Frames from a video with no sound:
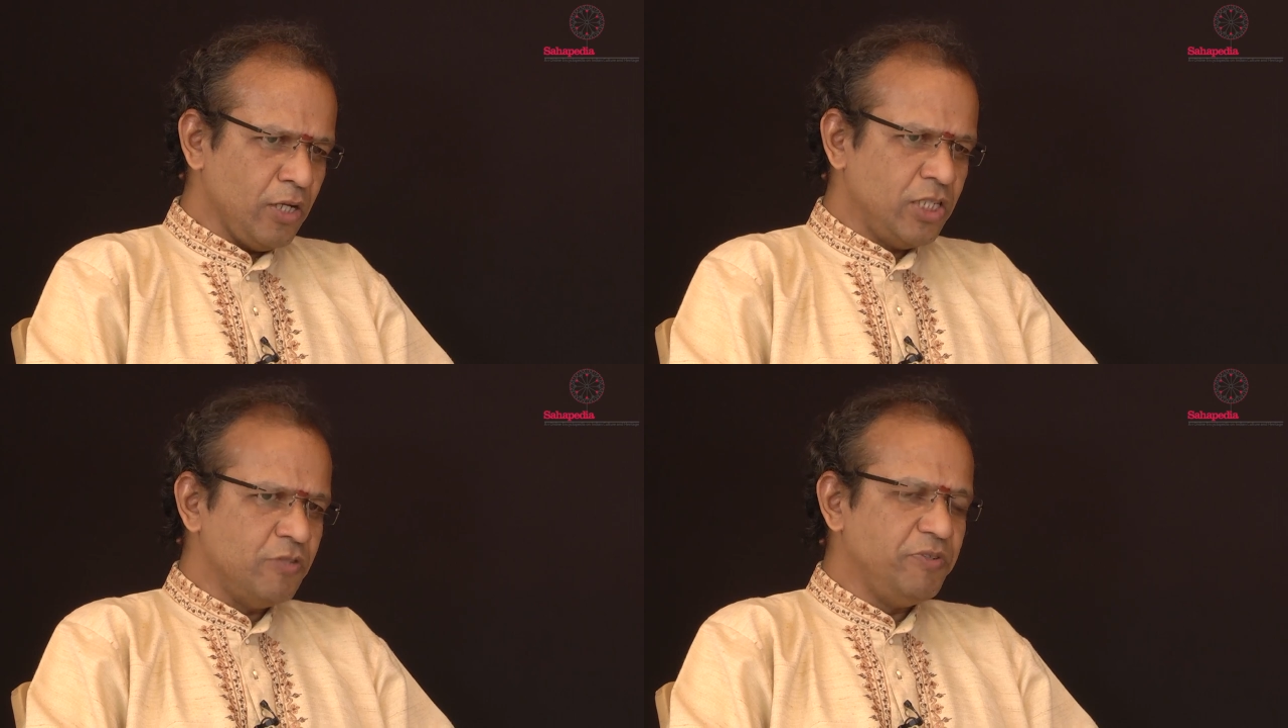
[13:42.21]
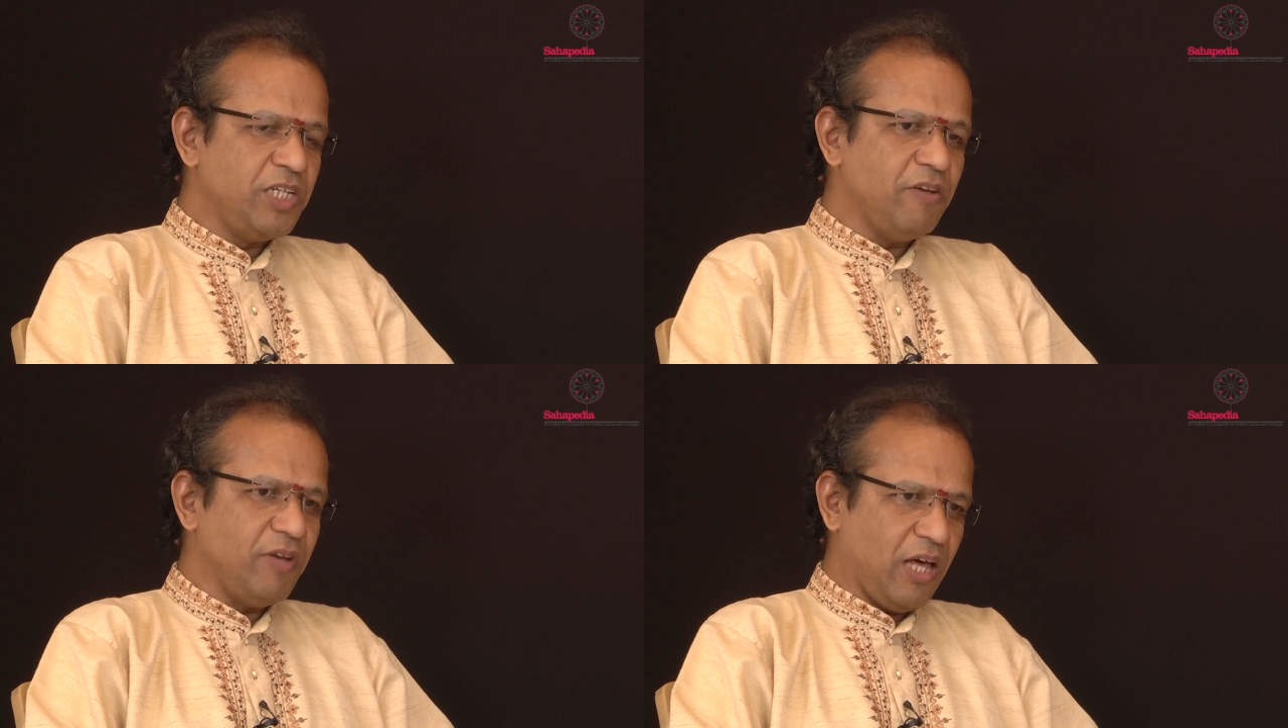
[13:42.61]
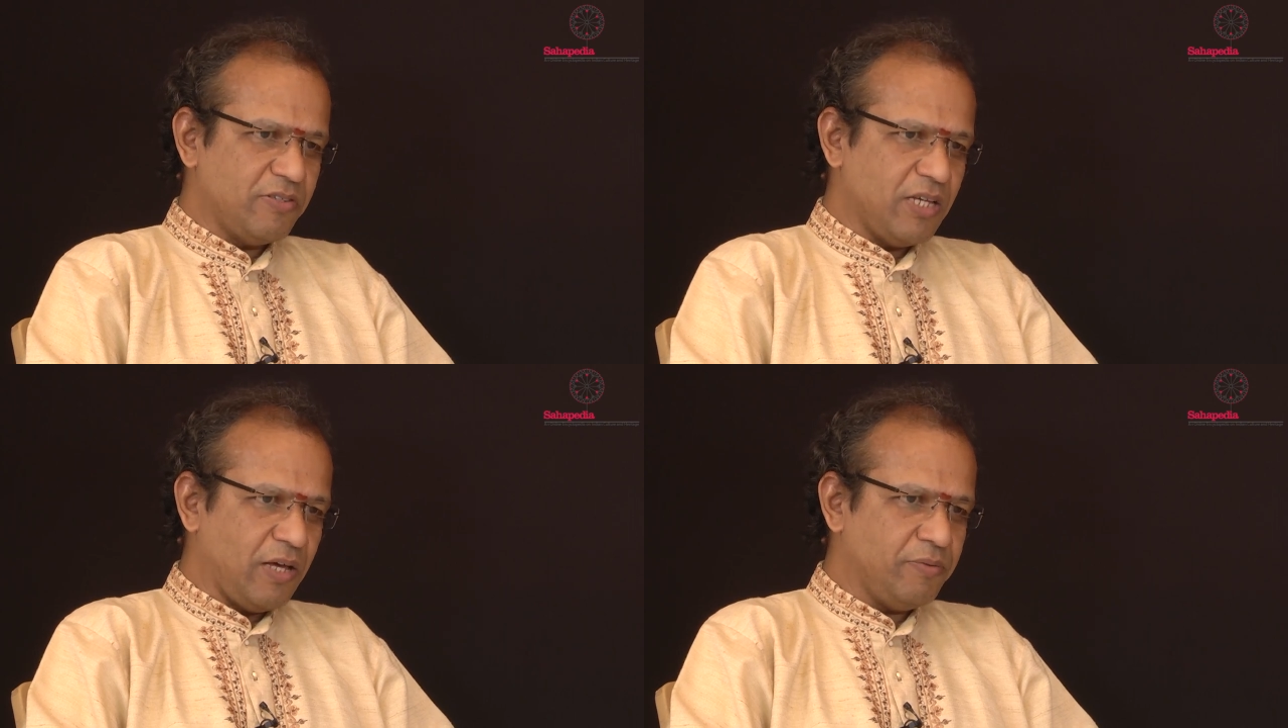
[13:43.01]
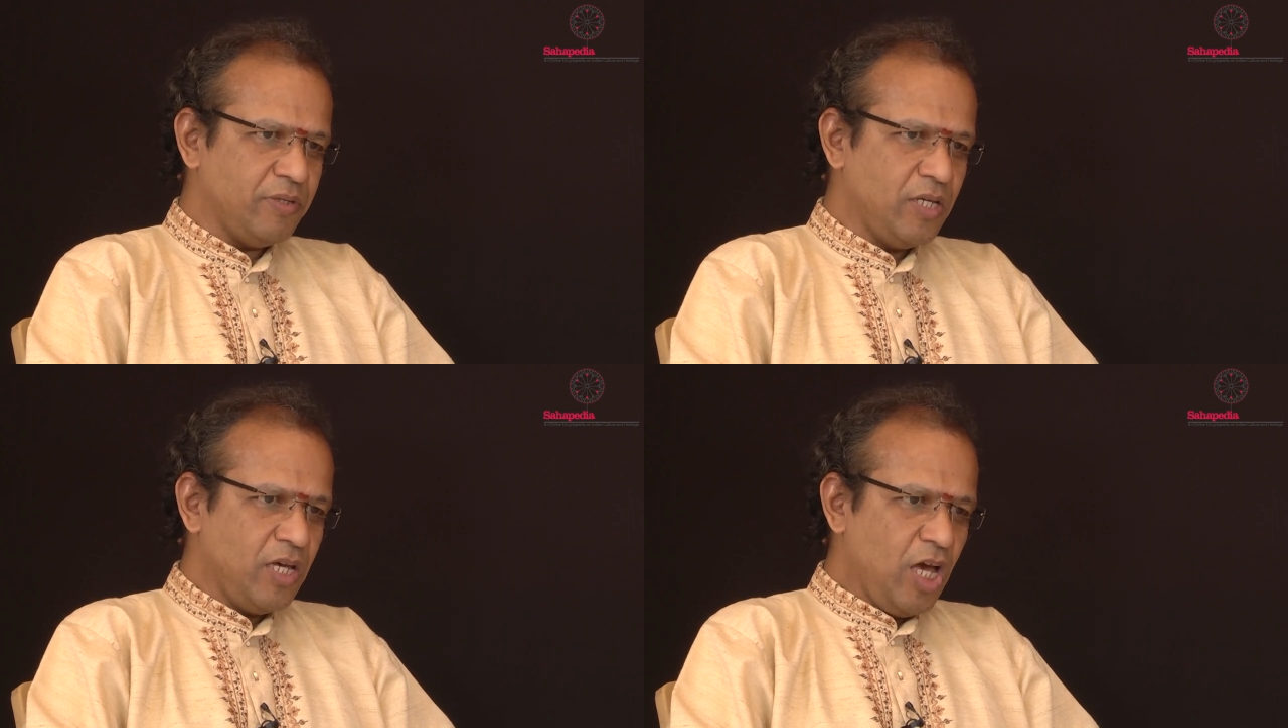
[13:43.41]
it is Vijay Vilasa,
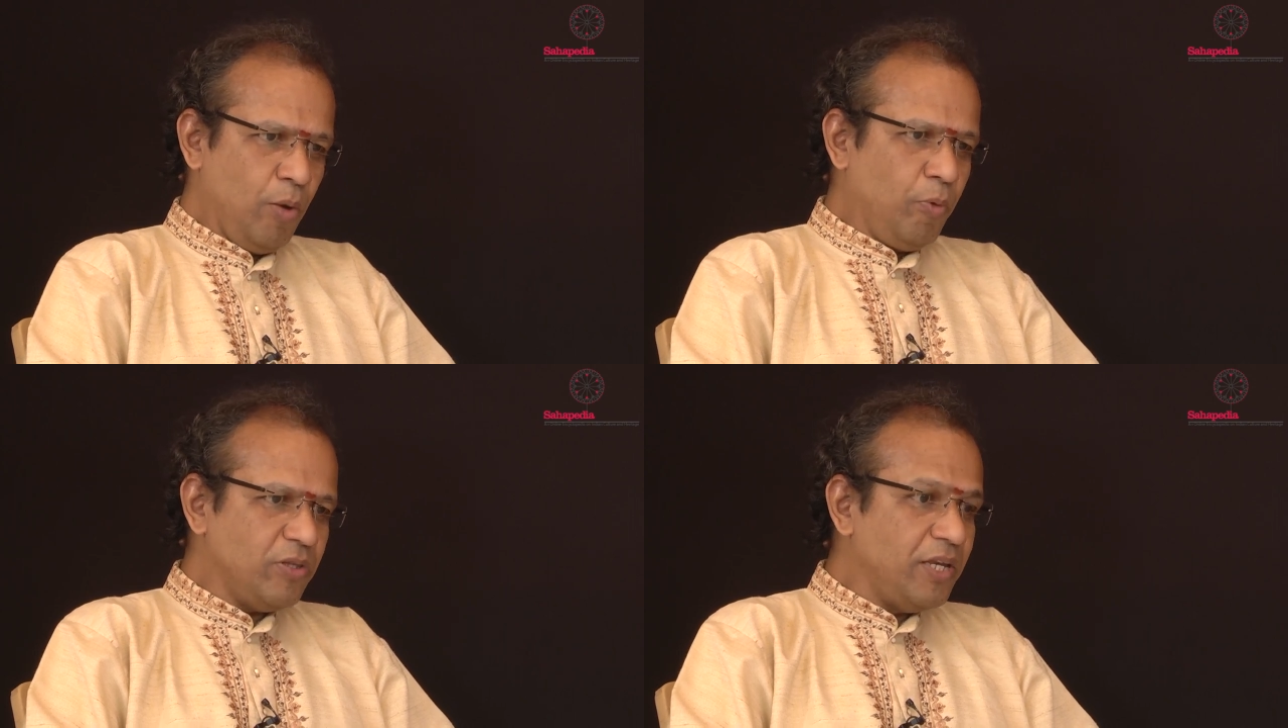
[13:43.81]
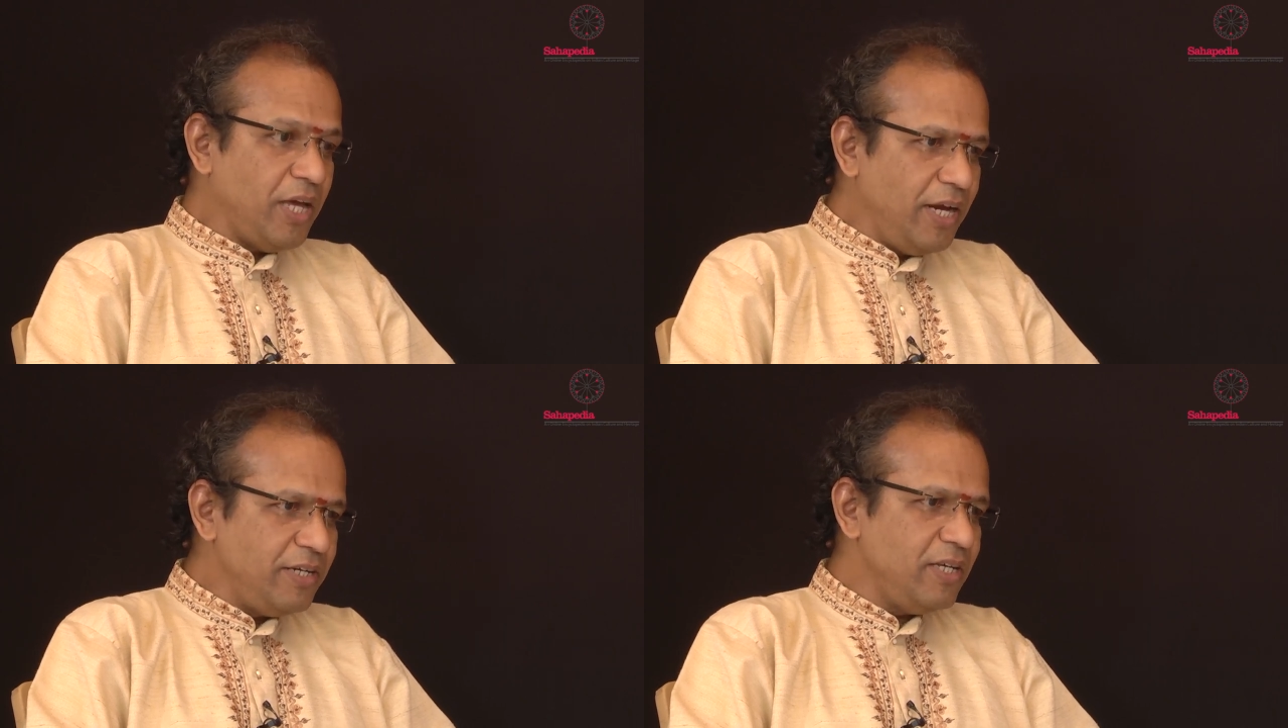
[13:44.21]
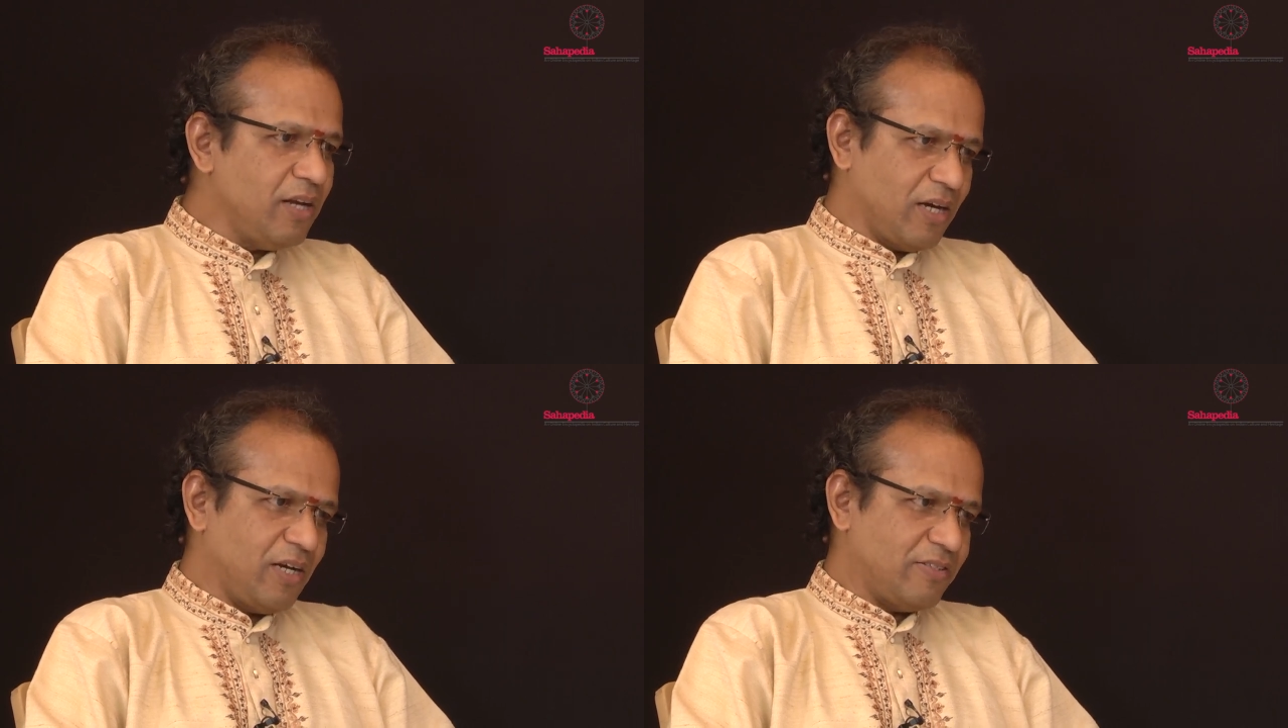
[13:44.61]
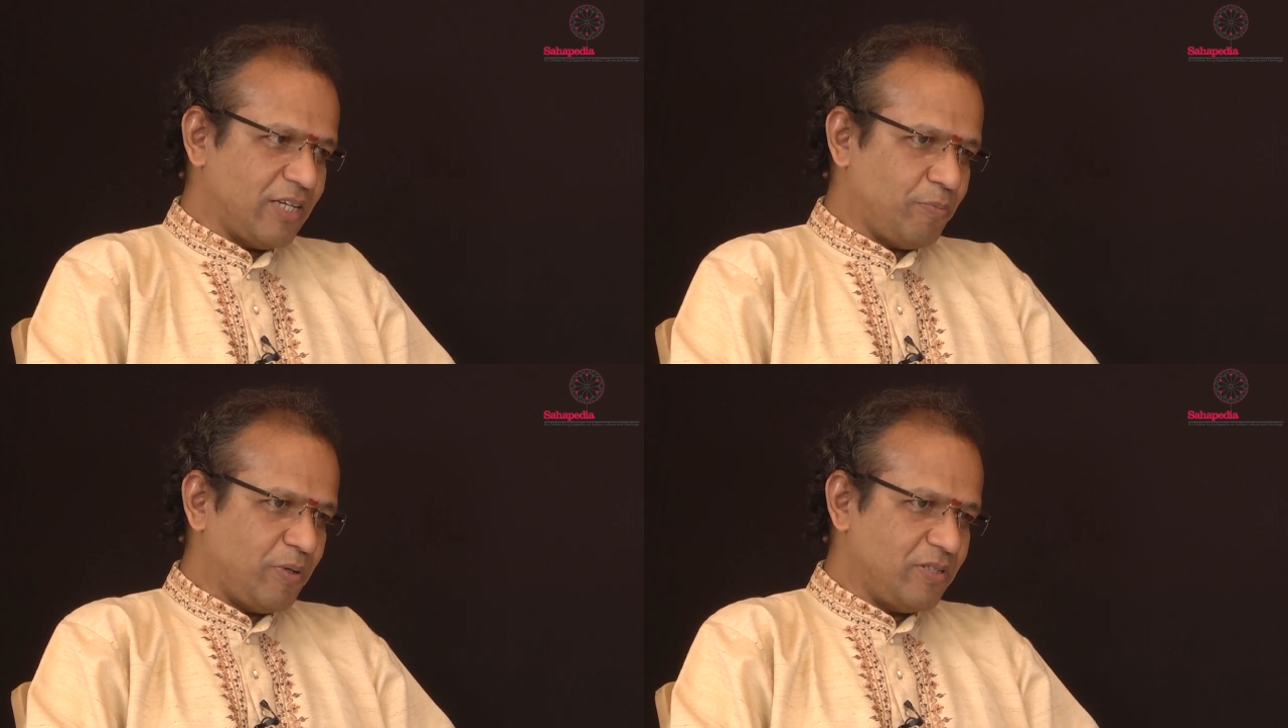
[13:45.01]
more than 80 ragas
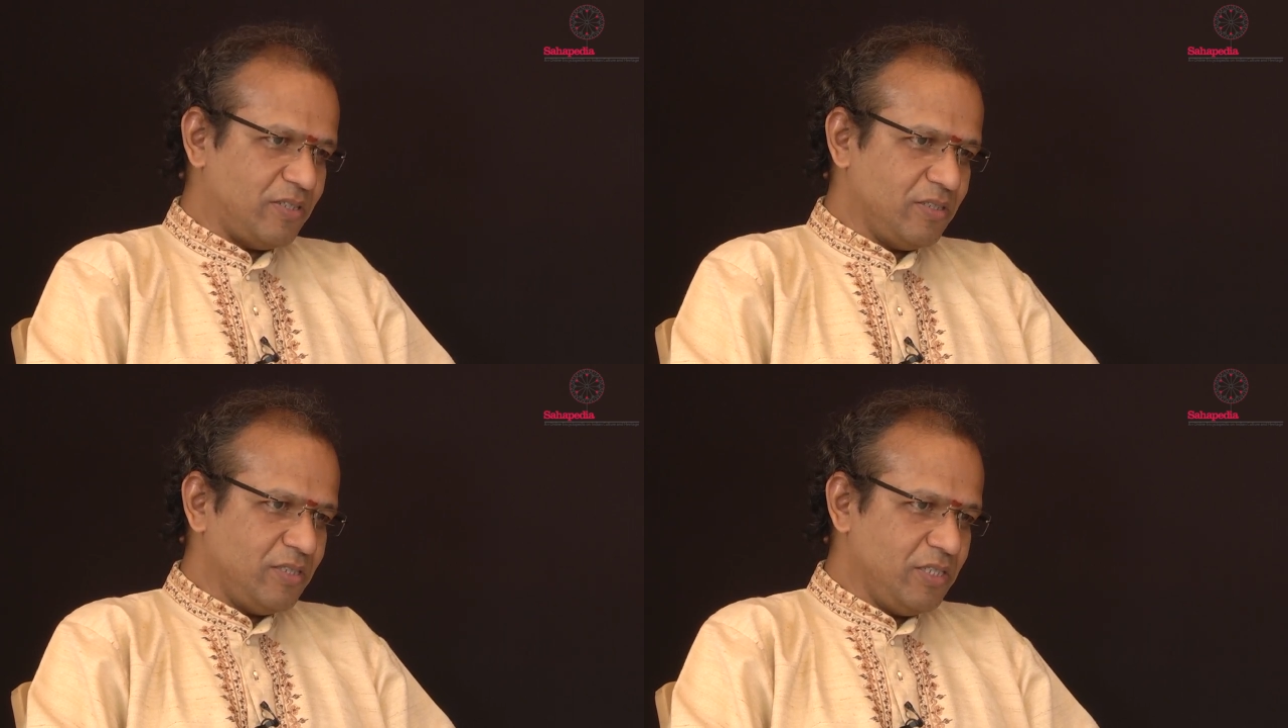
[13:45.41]
are present.